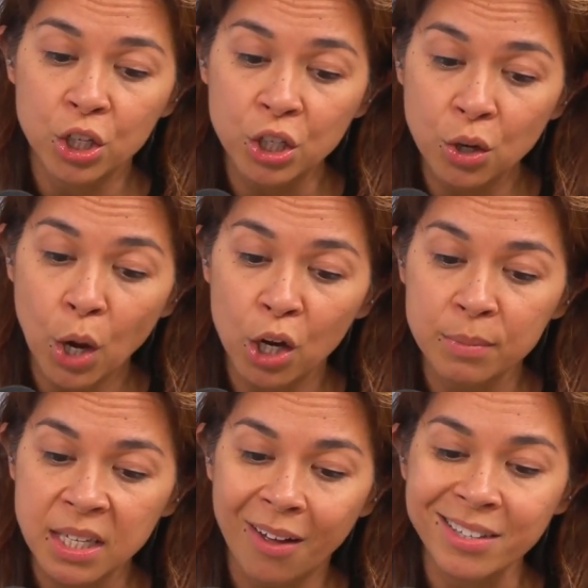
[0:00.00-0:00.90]
New home
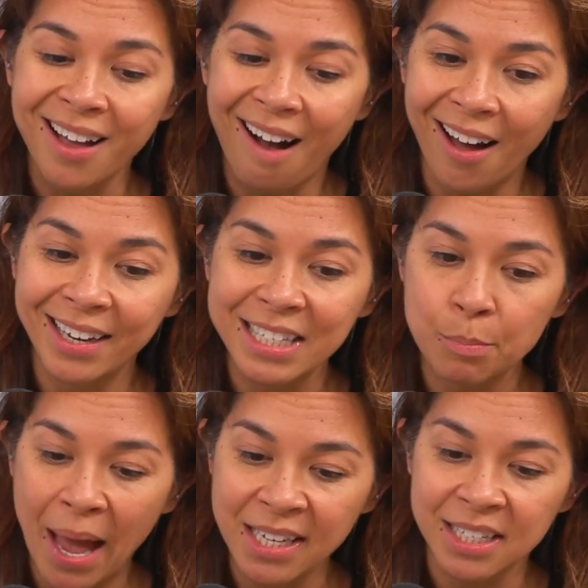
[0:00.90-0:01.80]
sales
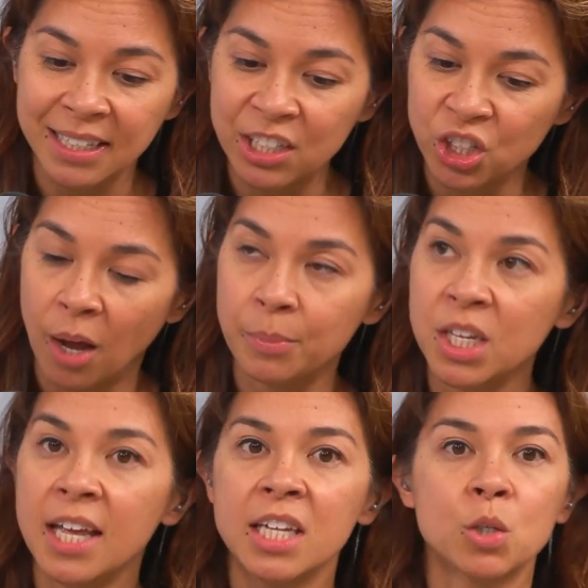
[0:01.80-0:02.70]
unexpectedly jumped
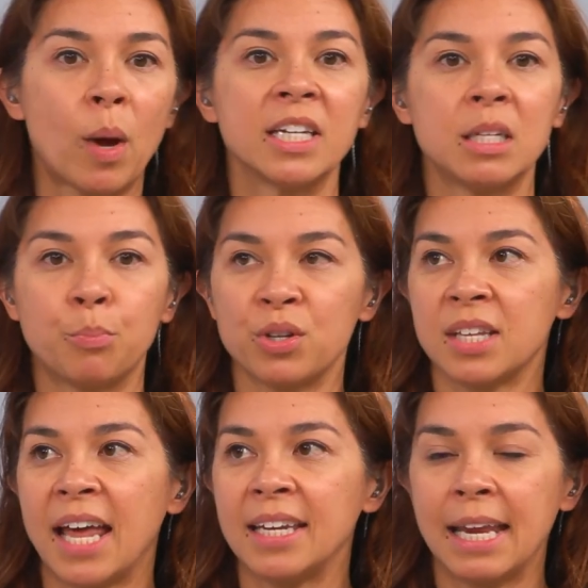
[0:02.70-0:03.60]

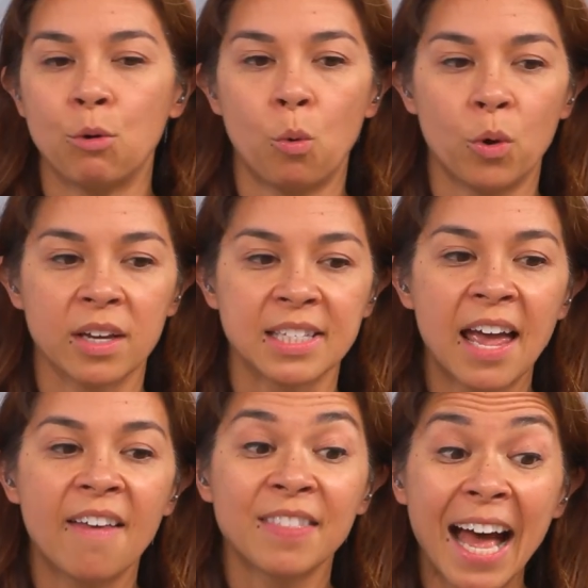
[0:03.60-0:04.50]
20% in August.
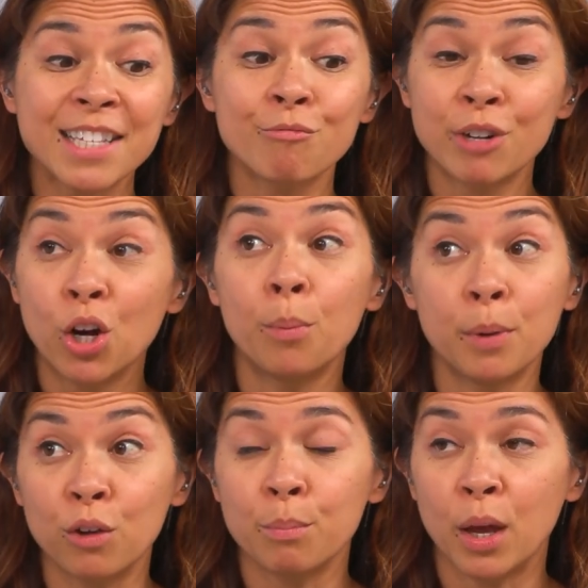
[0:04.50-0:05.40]
That's real
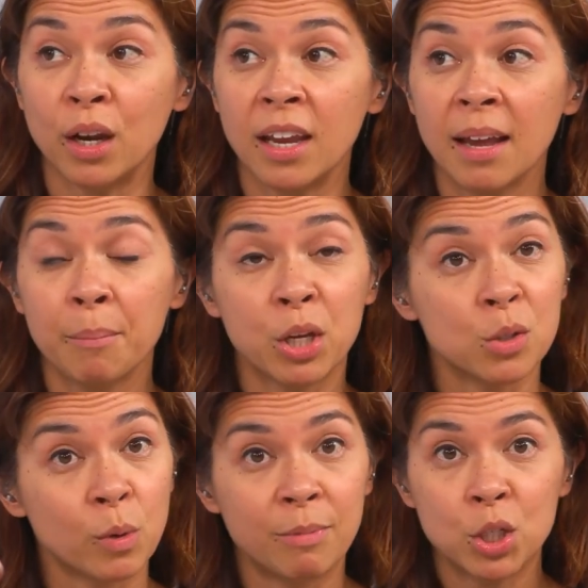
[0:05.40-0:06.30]
movement
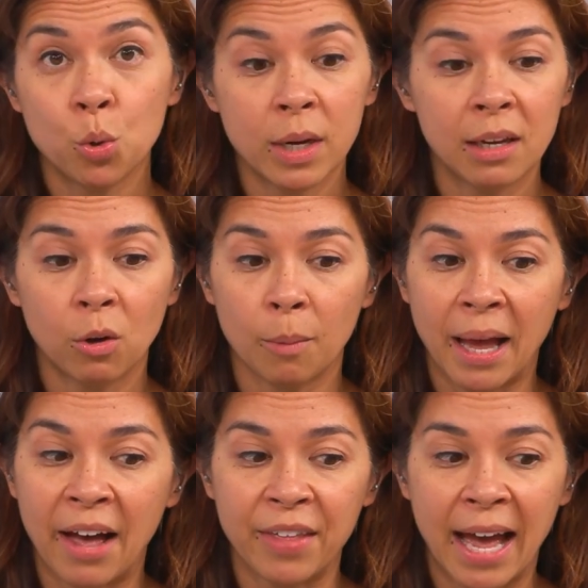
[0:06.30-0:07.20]
because we've been talking a lot
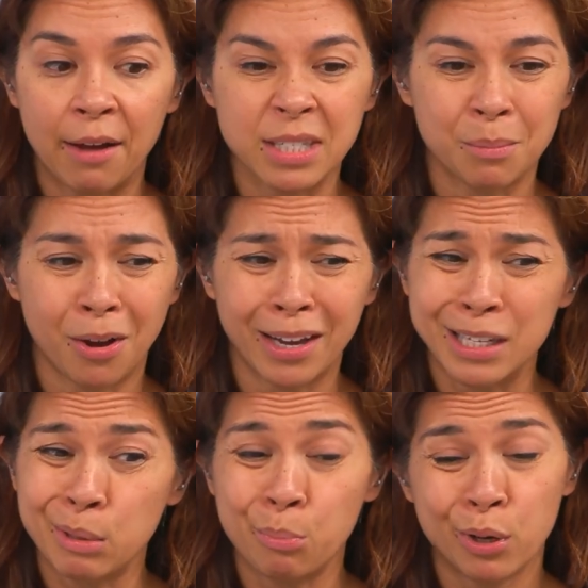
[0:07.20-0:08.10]
about how the housing market
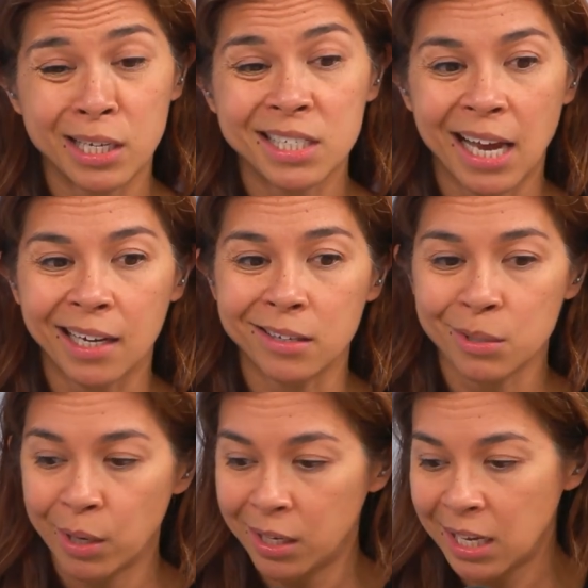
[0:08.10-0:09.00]
has been pretty stagnant.
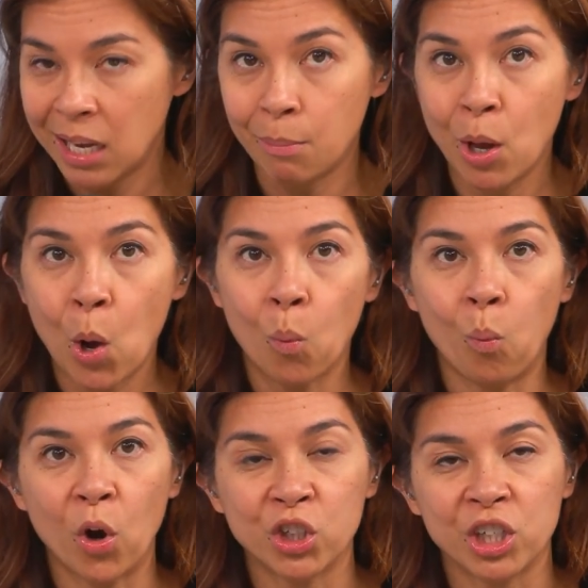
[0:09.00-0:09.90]
So we're going to keep
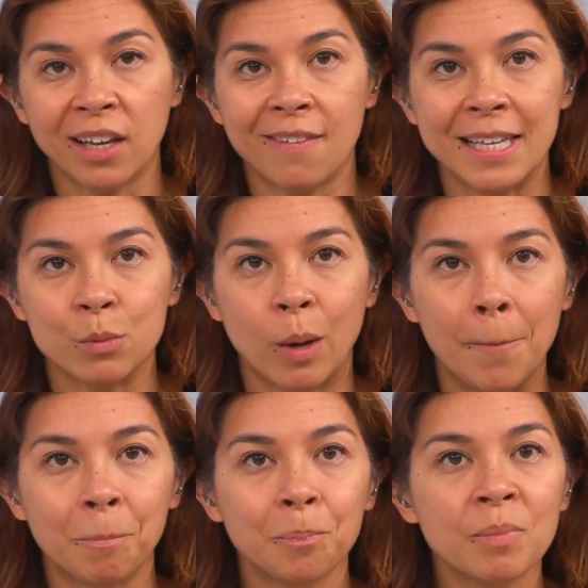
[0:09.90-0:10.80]
watching at this
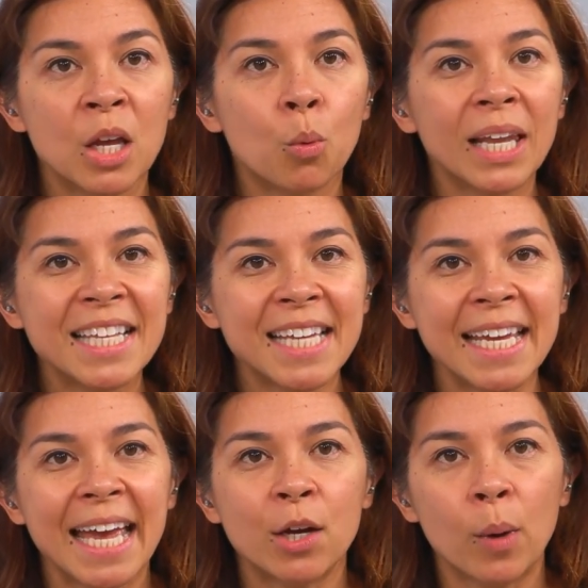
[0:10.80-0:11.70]
one. Well, let's
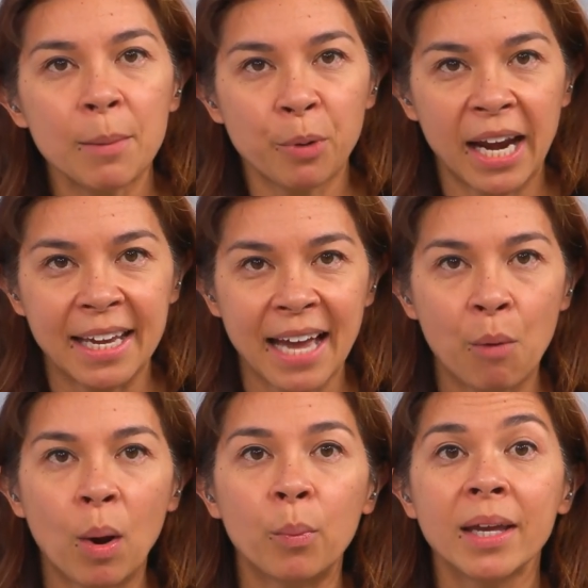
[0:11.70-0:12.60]
take a quick break.
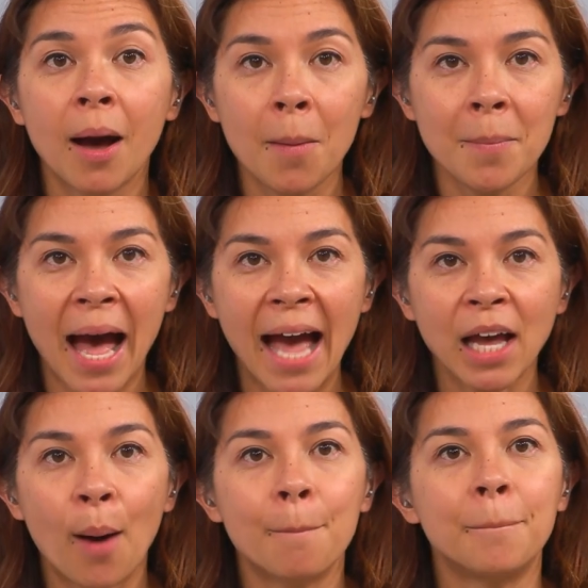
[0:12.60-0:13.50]
And when we come
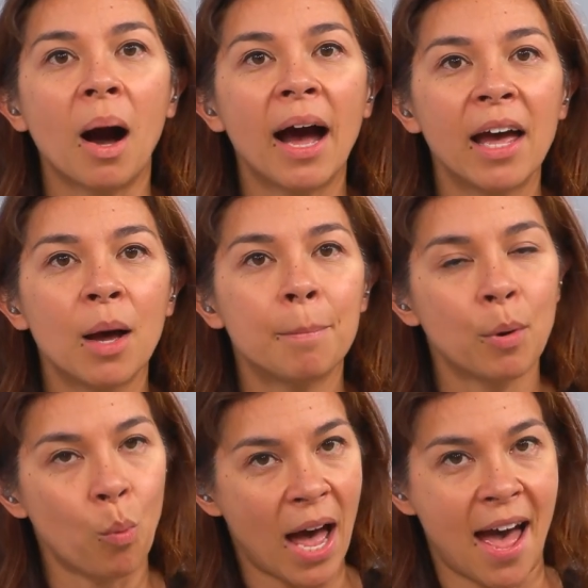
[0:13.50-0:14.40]
back, buyer
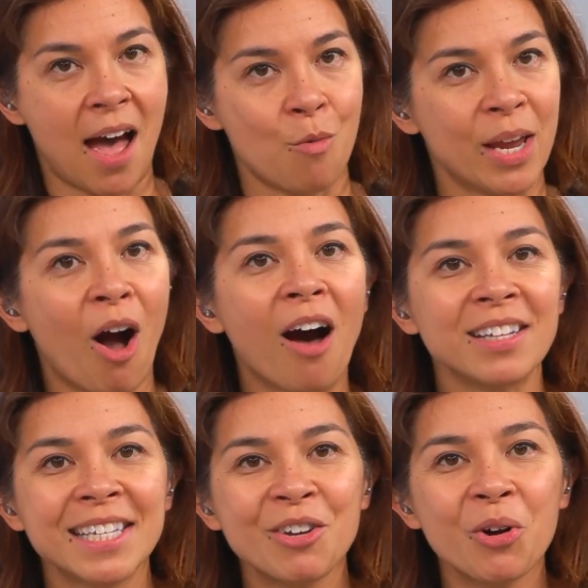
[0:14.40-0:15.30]
beware. We
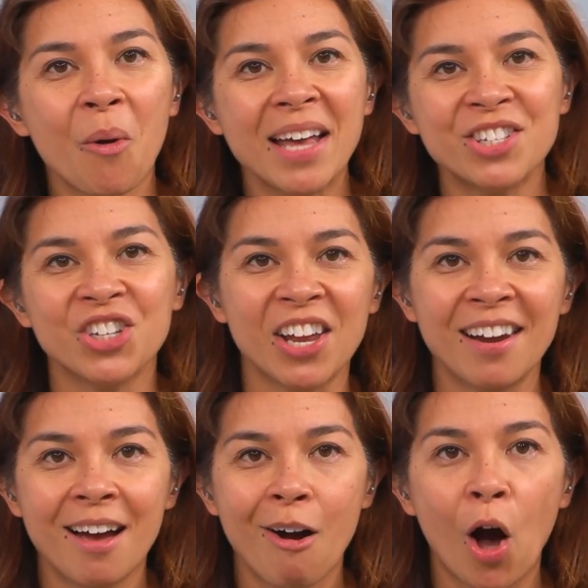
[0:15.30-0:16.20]
answer your
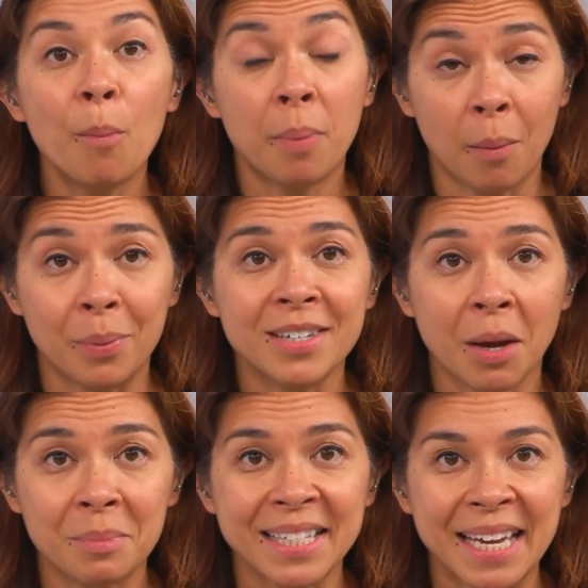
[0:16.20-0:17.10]
question on pump and
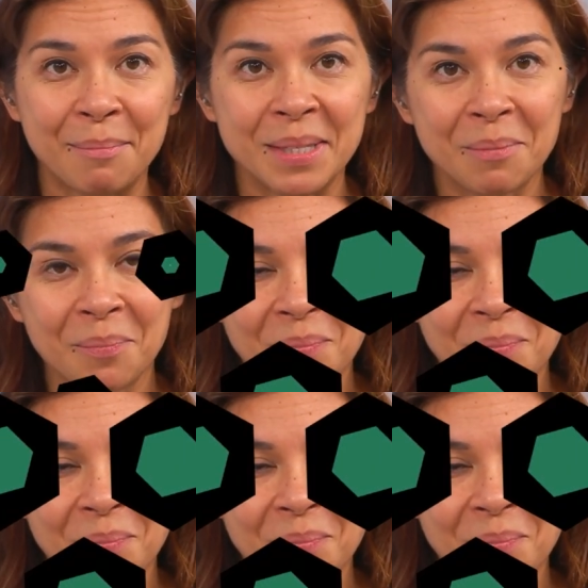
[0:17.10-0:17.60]
dump schemes.